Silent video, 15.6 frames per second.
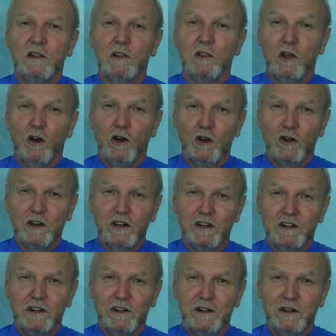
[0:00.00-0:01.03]

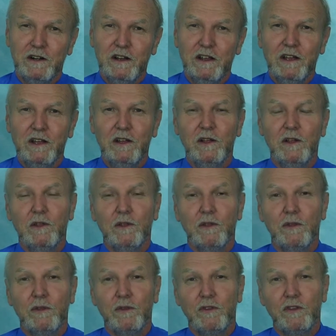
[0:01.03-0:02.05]
longer,
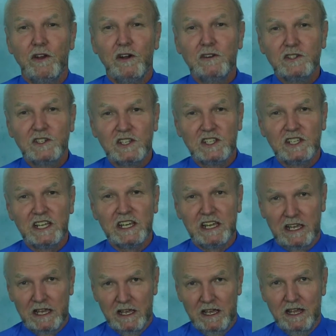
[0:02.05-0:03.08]

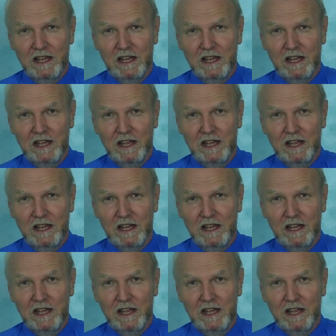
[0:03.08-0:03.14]
thirsty